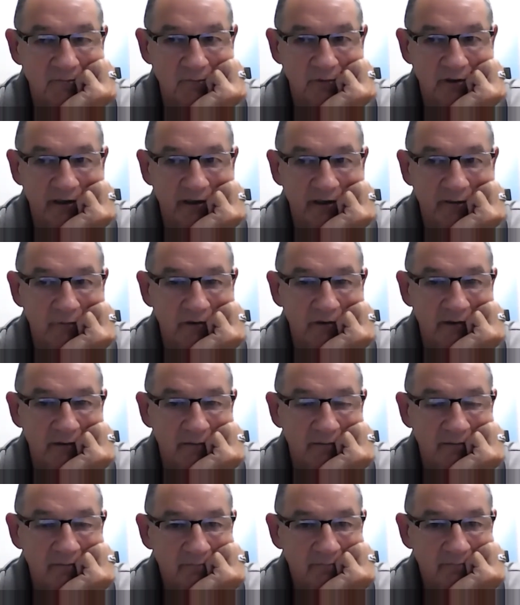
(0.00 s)
Yeah, and what I
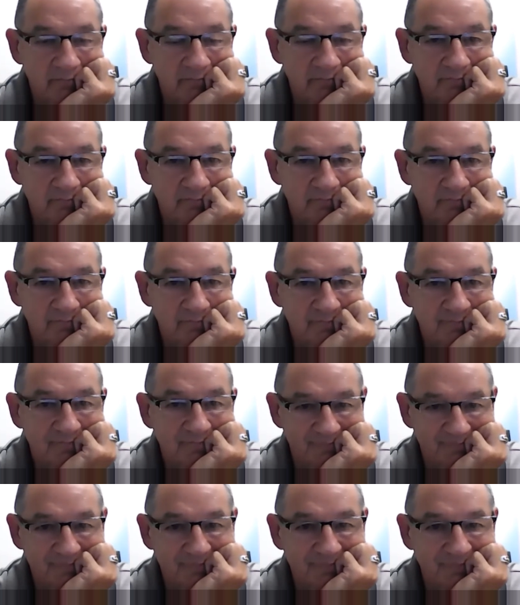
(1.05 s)
want.
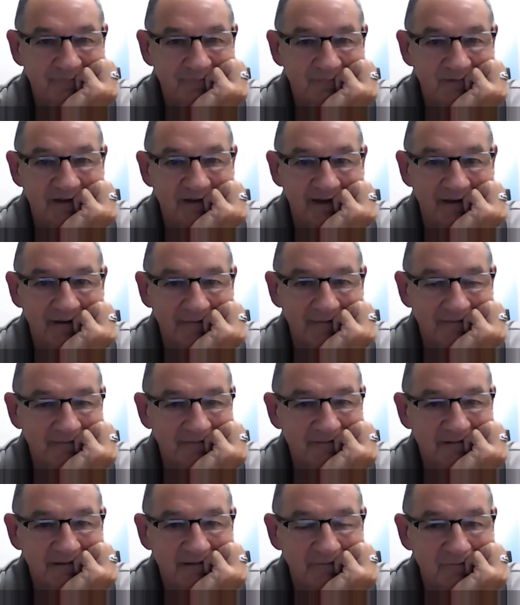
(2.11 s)
Yeah,
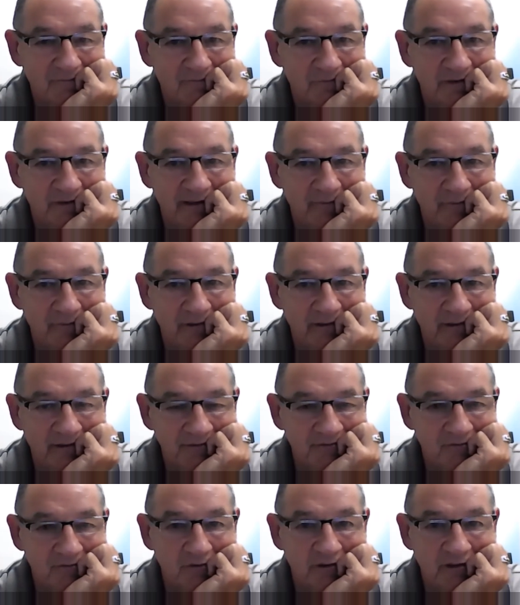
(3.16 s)
and what I want
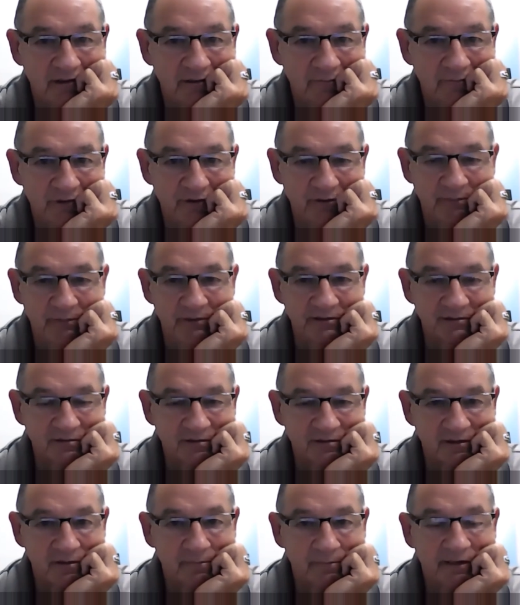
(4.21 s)
is to walk in beauty,
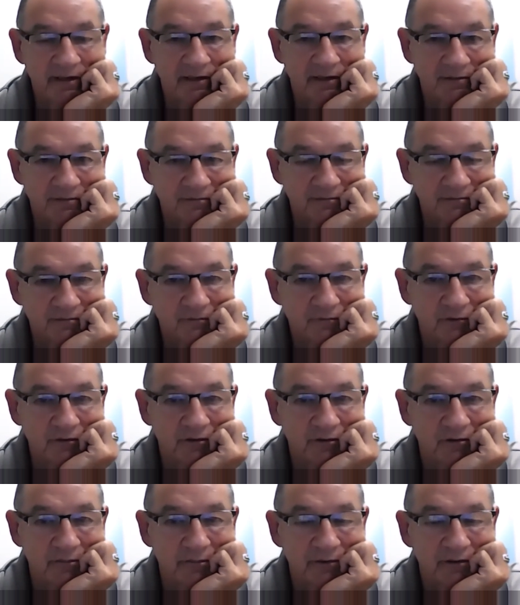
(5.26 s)
peace, and compassion with
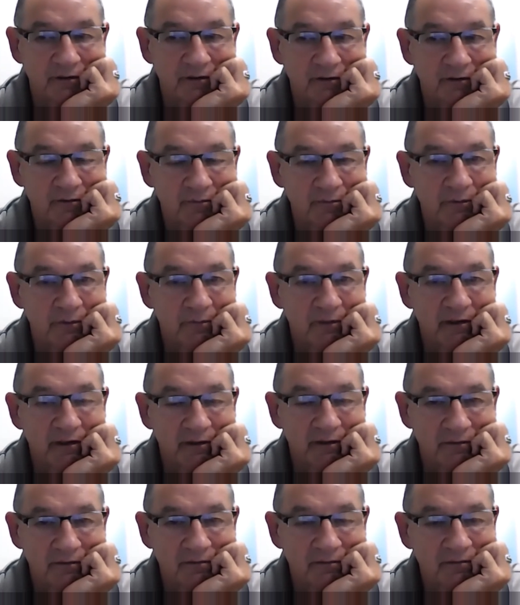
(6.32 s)
an open heart and open
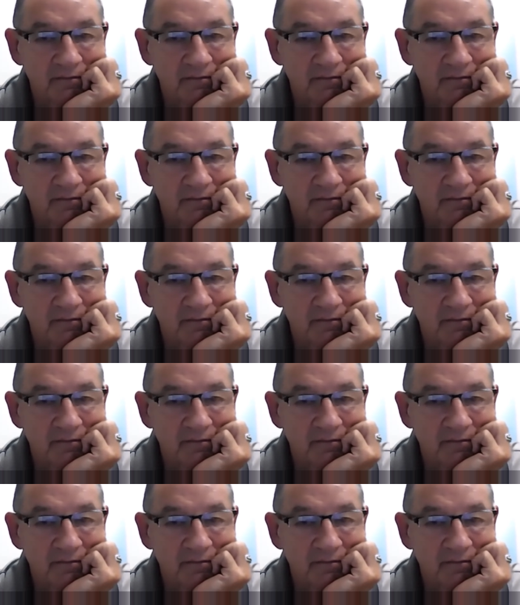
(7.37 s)
mind.